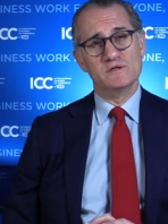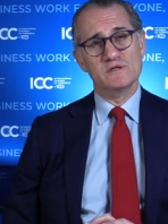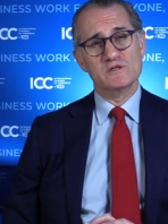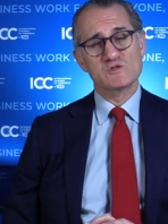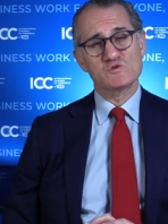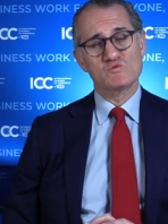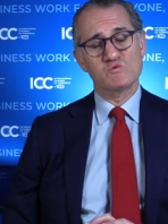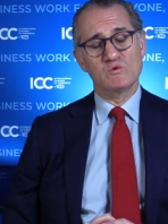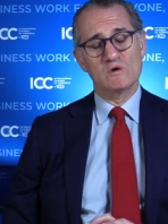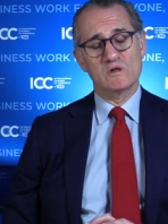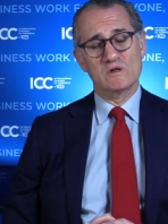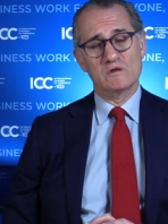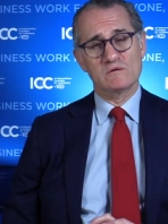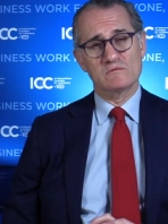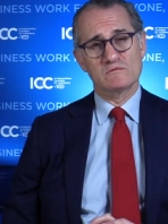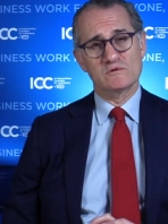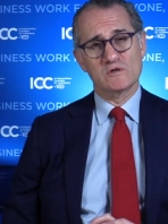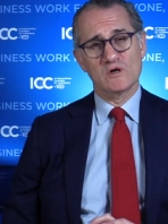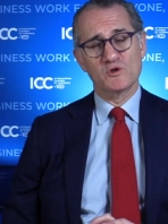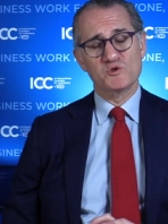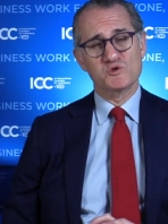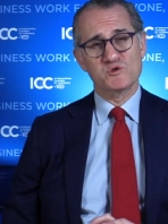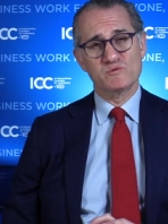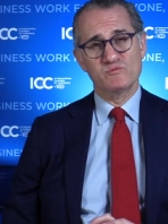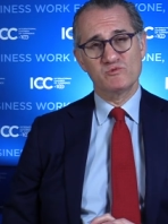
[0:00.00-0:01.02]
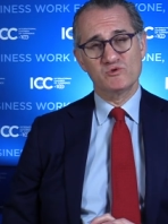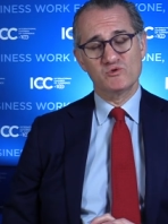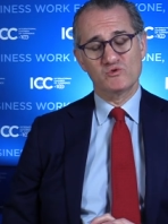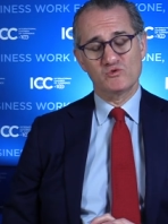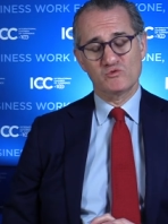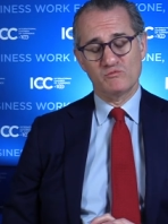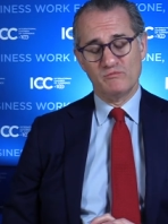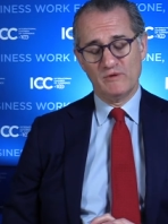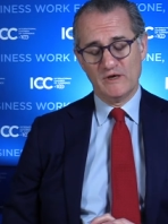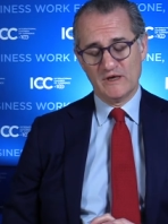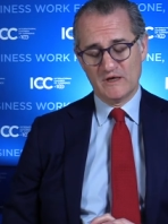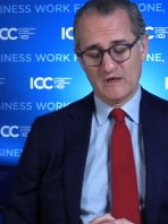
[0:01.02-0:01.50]
this will contribute
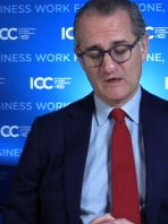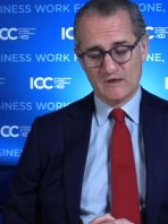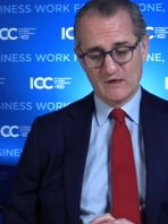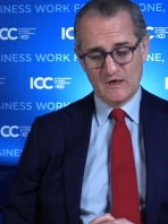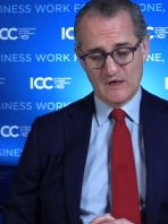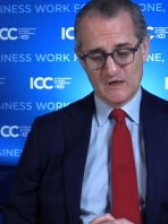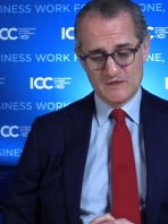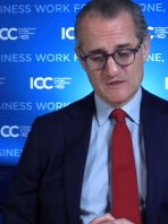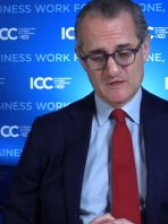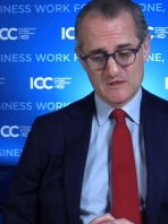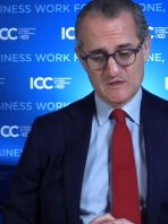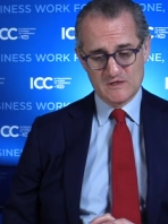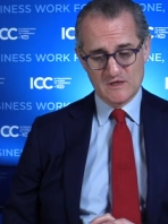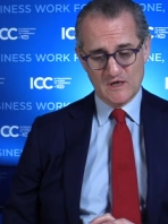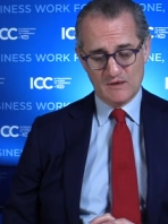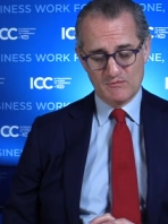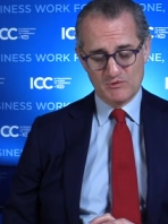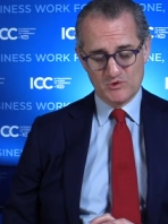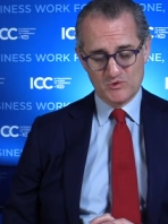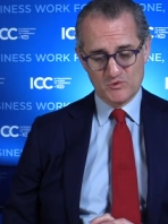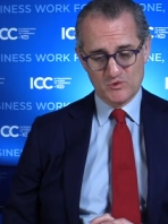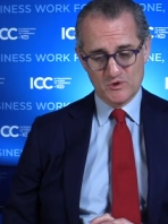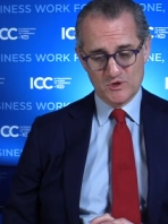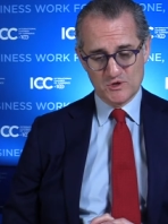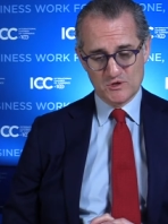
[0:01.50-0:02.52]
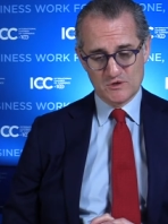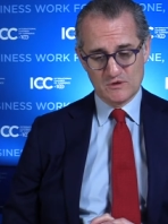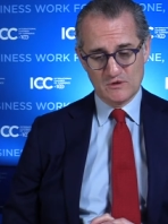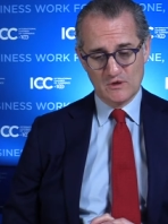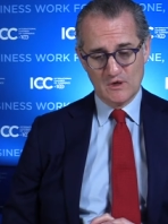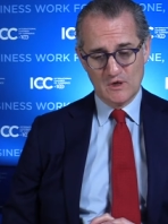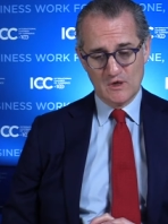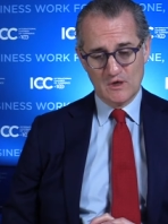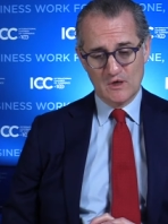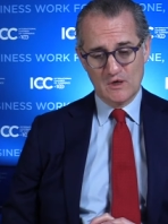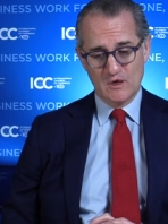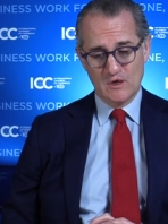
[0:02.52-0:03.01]
to making ICC arbitration
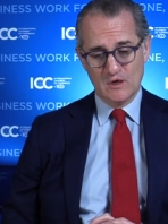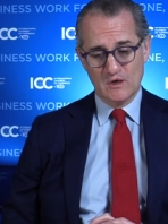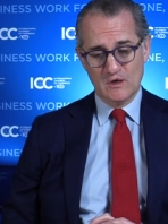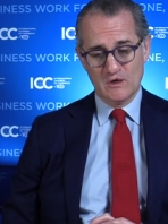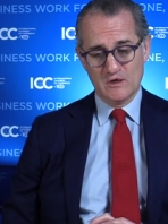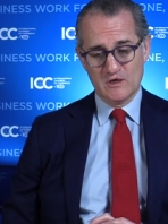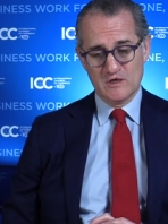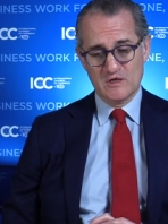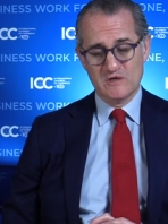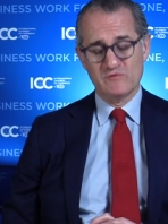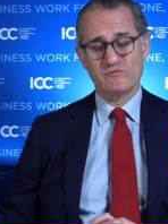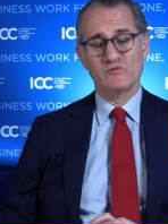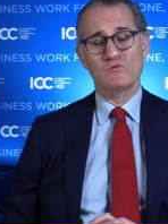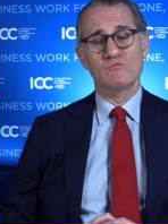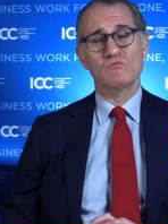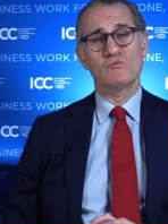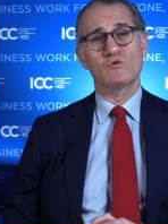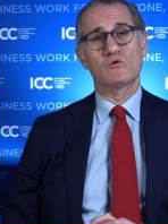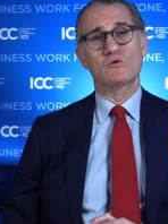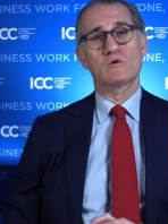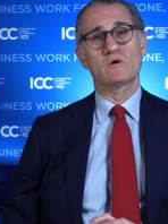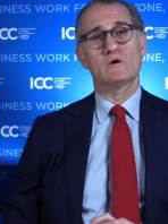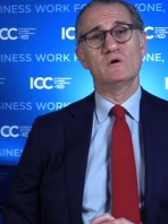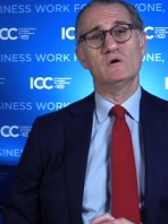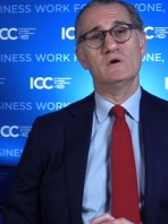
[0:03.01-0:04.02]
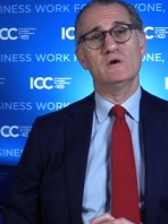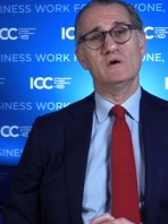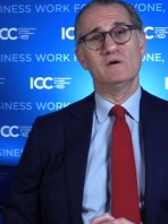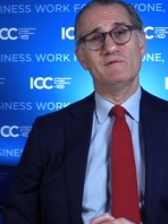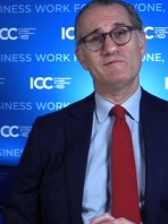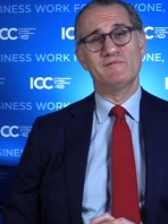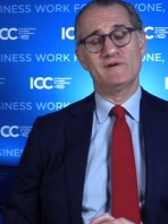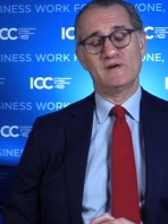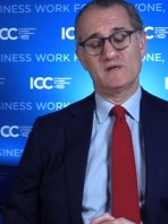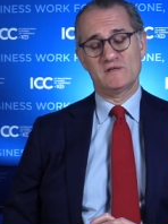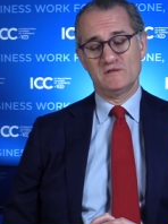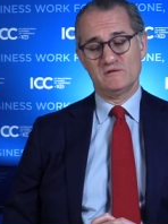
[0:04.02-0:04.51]
uh, even more uh,
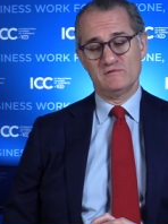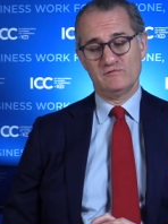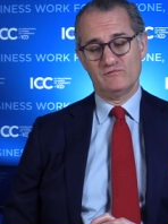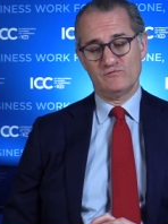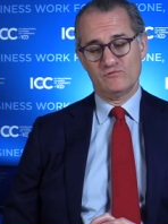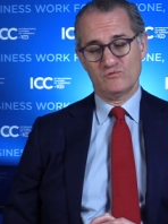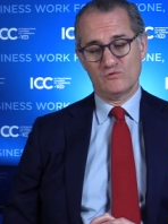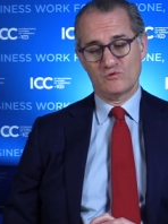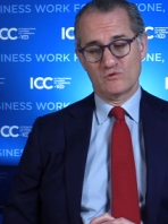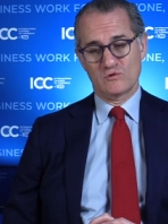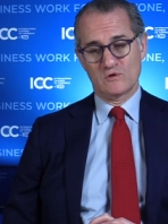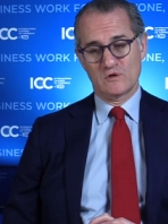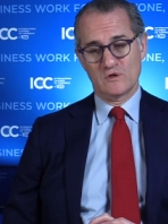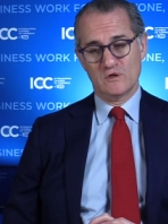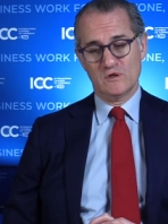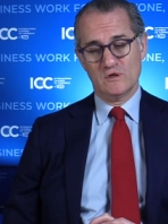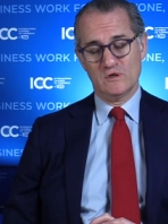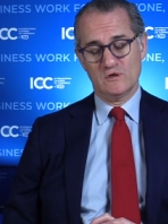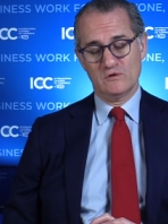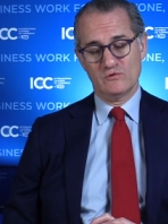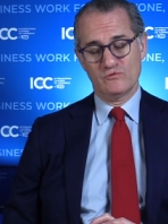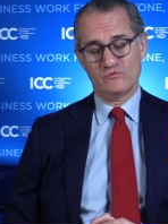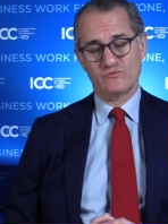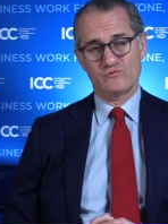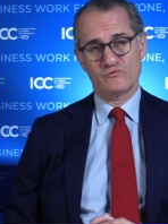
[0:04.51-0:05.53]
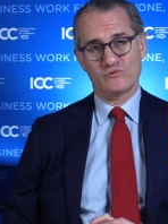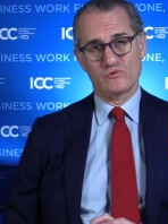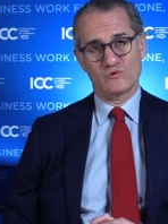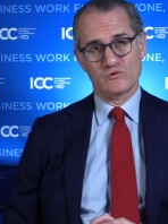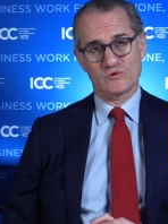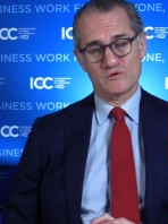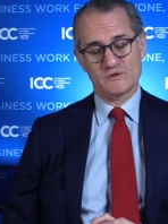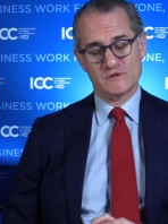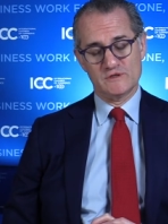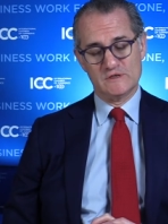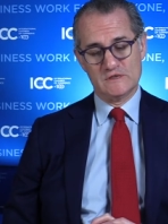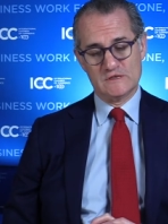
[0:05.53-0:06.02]
effective for, uh,
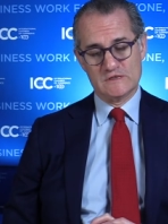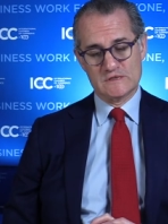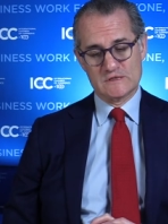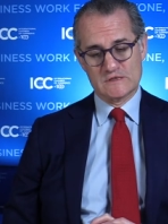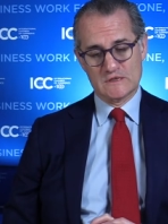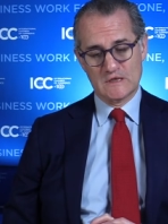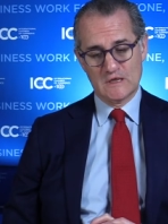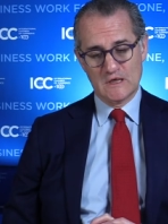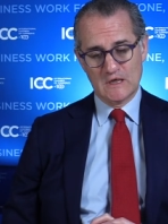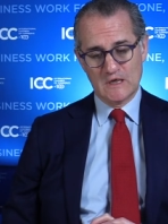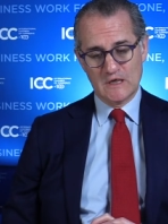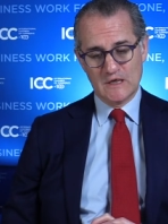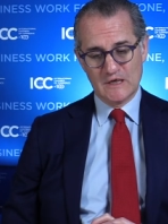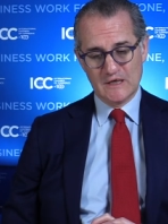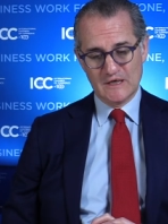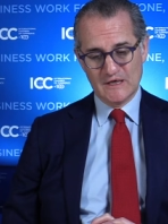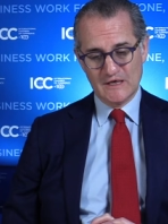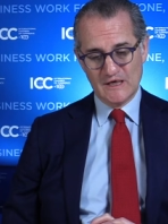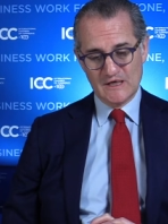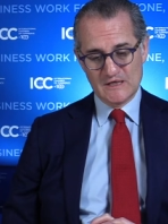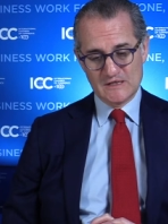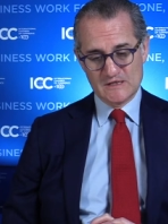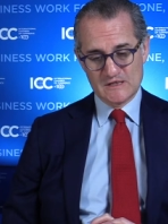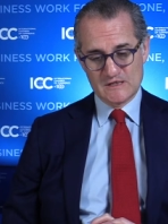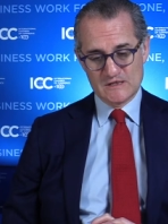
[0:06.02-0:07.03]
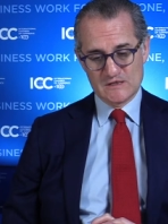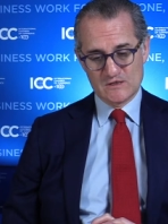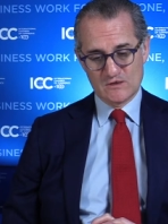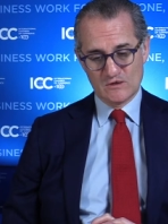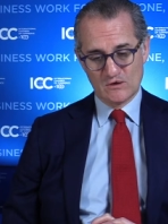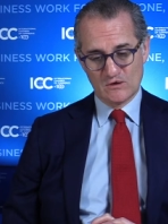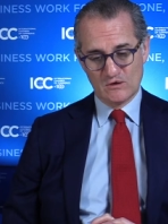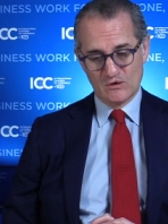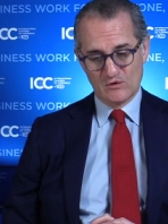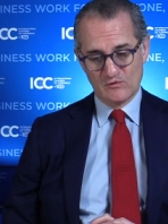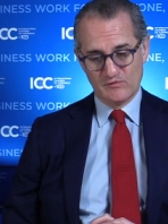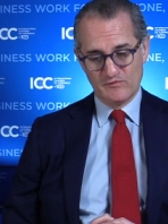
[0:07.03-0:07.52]
for these cases
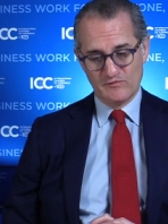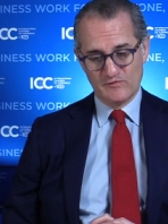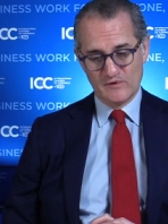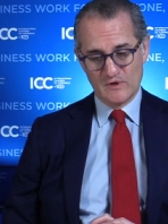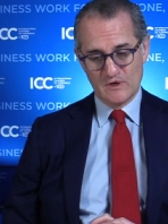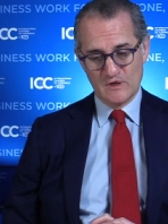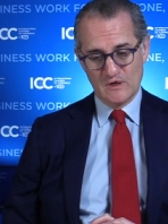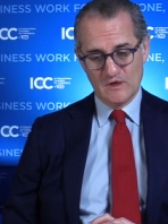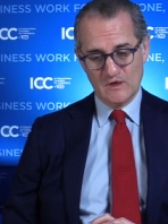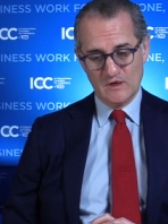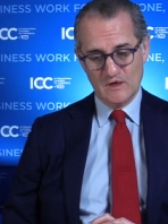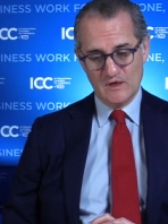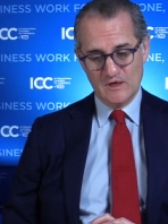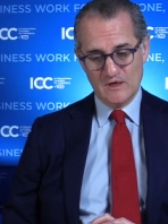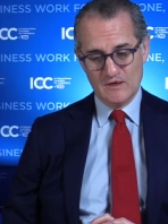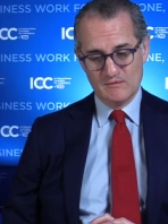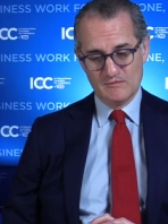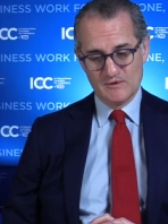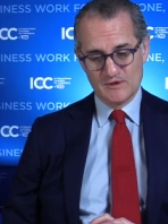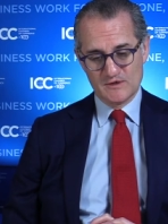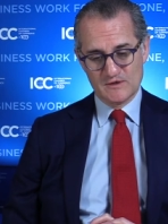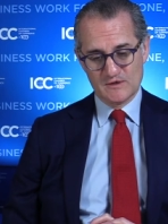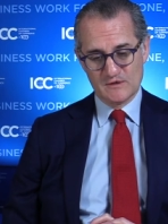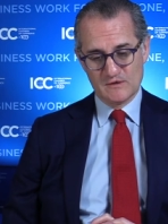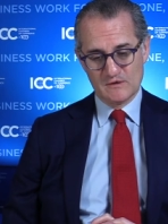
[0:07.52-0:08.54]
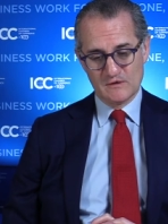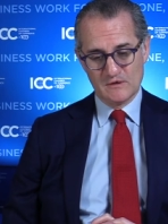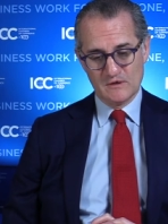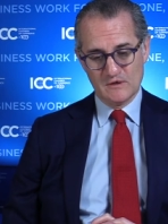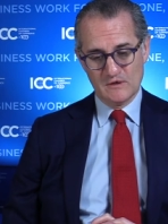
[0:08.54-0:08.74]
of limited